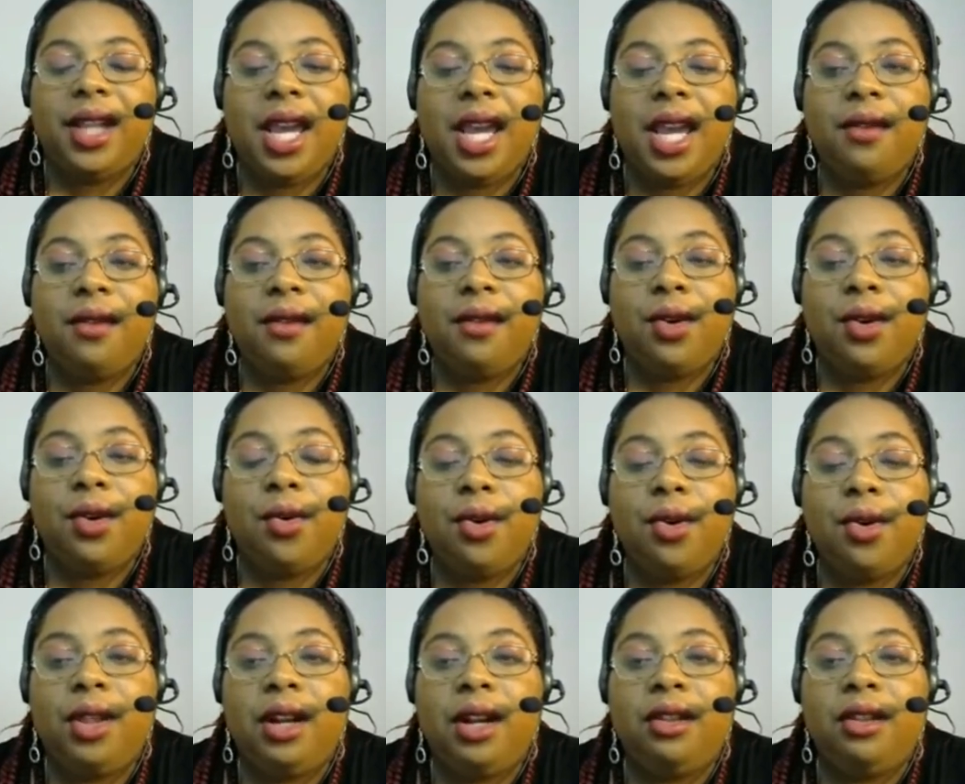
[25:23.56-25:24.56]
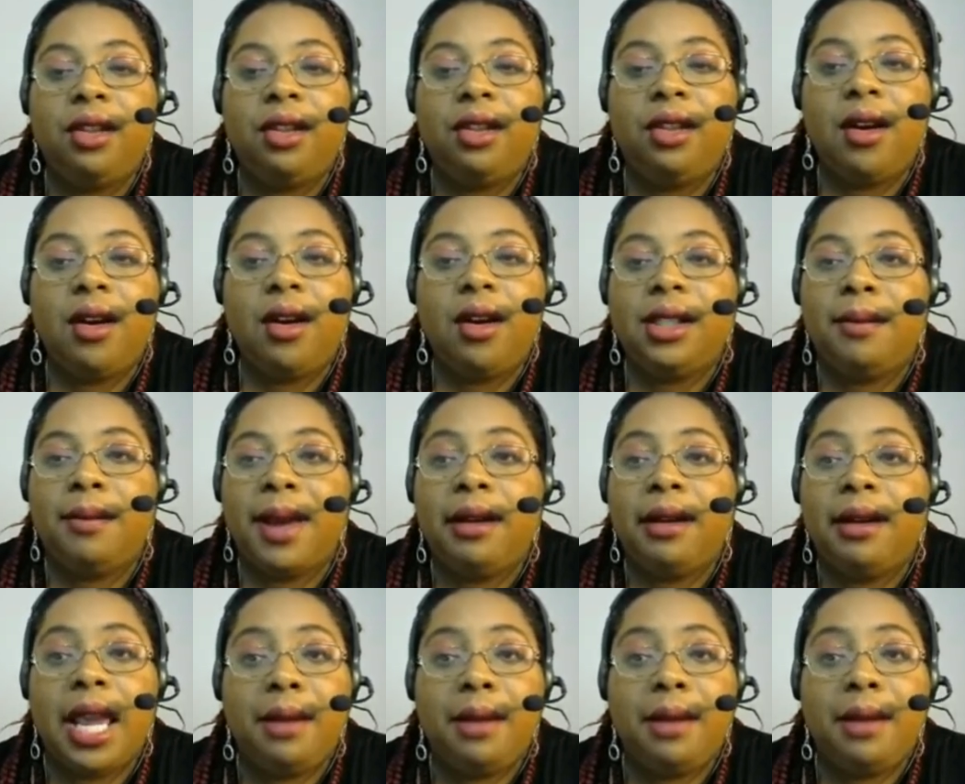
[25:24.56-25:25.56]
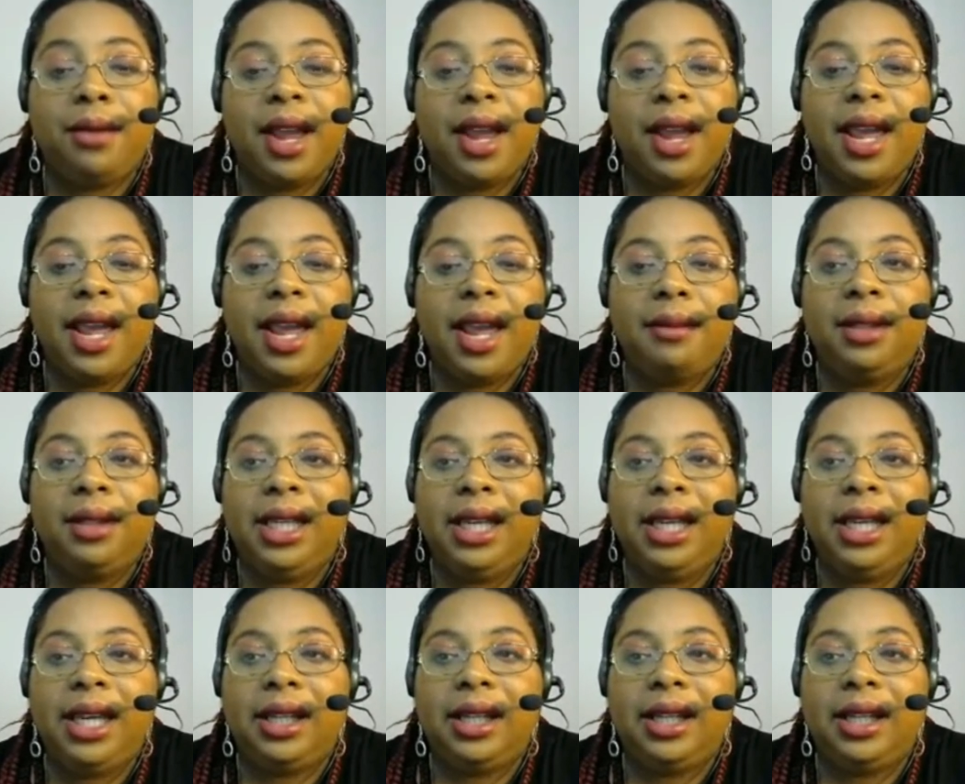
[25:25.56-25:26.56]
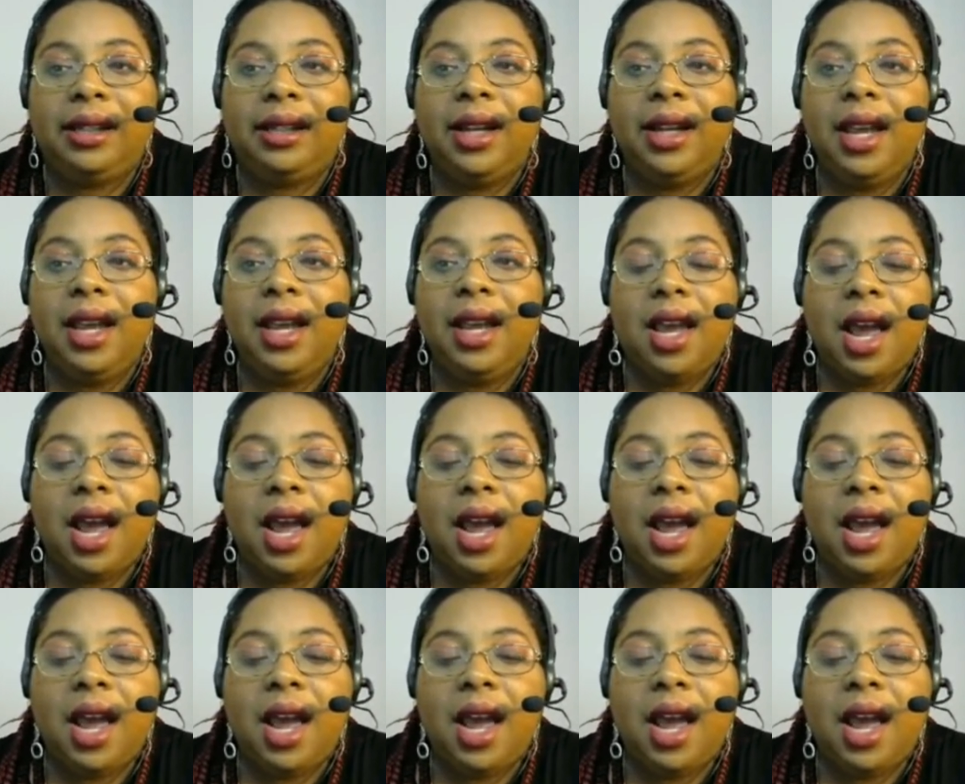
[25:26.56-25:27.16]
and they can record their thoughts about Abraham Lincoln